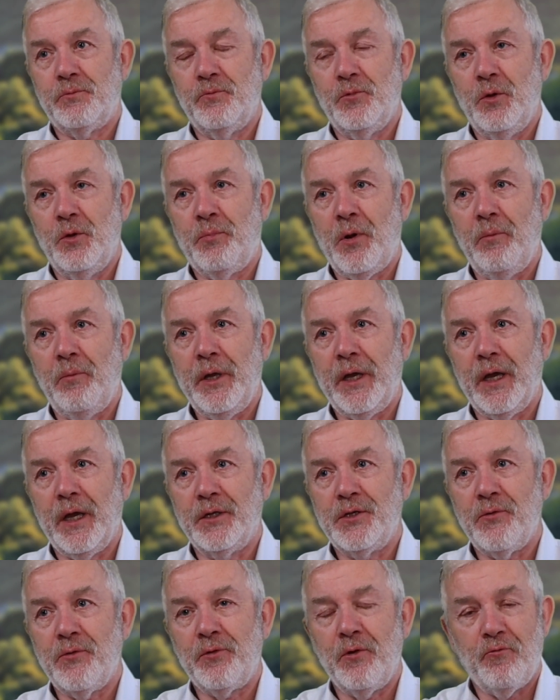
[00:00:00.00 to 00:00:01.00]
you probably
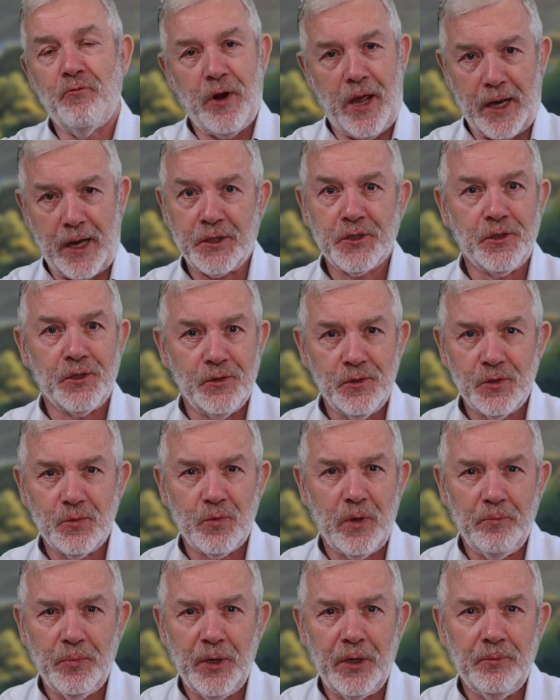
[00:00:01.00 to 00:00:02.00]
get different reactions
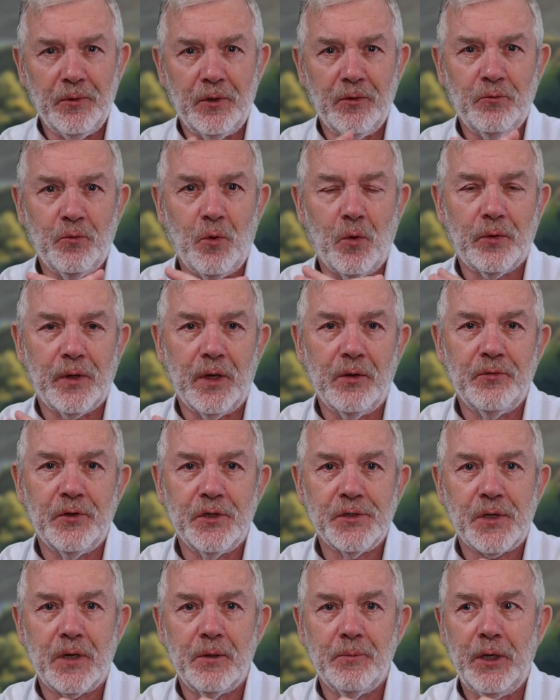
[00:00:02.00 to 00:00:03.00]
when people have walked their
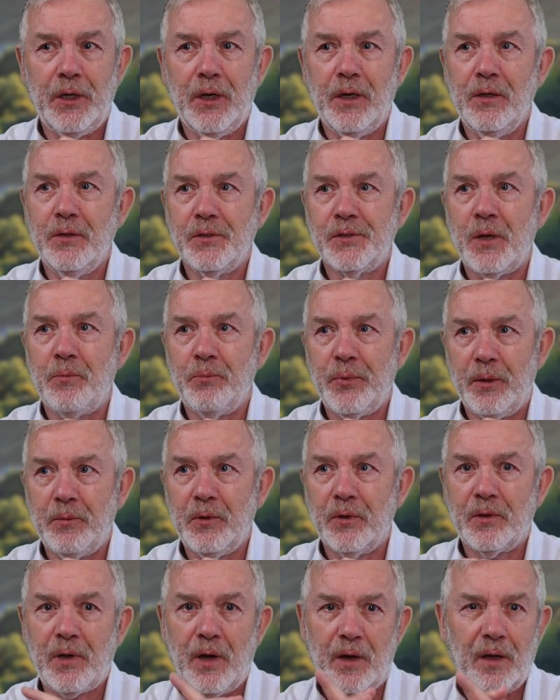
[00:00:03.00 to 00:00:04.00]
first Camino. Some people
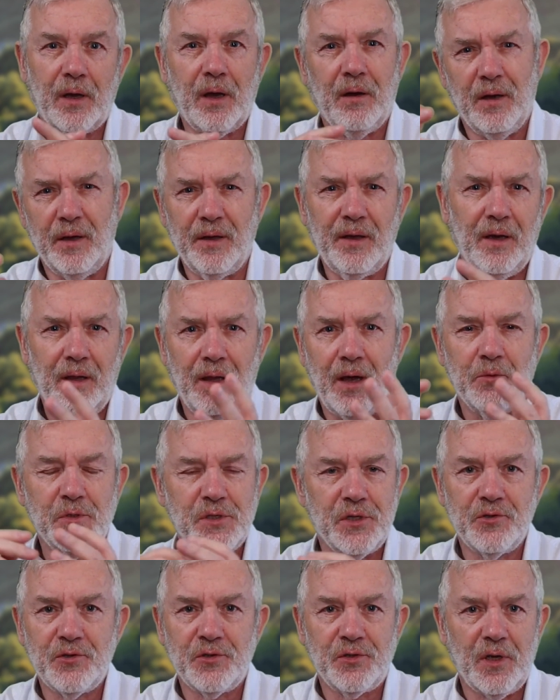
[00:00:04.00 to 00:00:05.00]
have kind of go, oh yeah, that
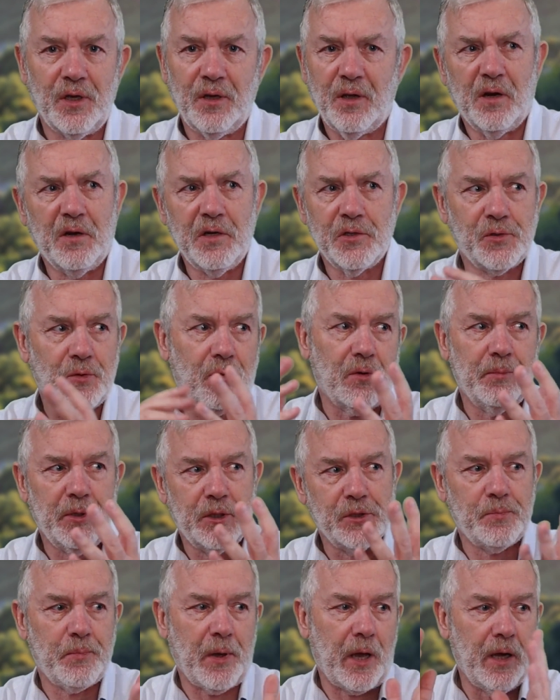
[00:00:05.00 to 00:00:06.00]
was interesting, you know, I saw a bit
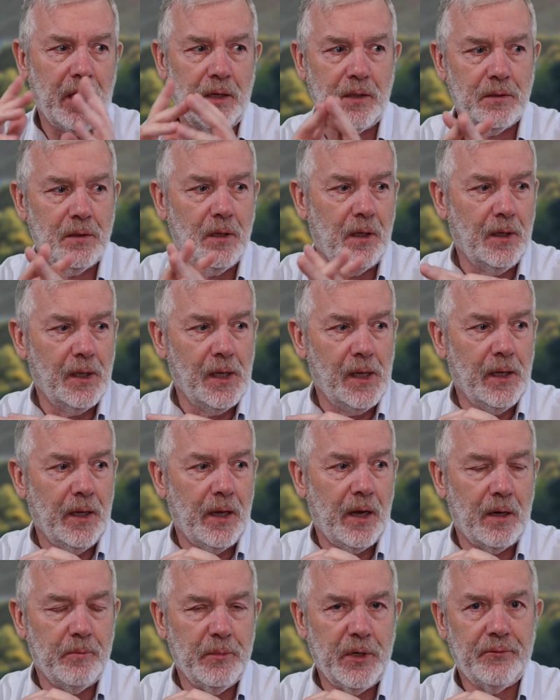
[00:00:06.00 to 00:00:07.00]
of Spain and
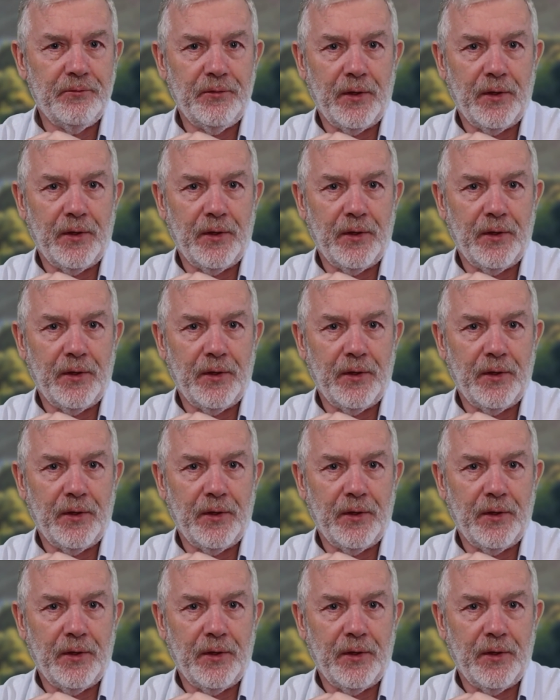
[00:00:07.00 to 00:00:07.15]
had a bit of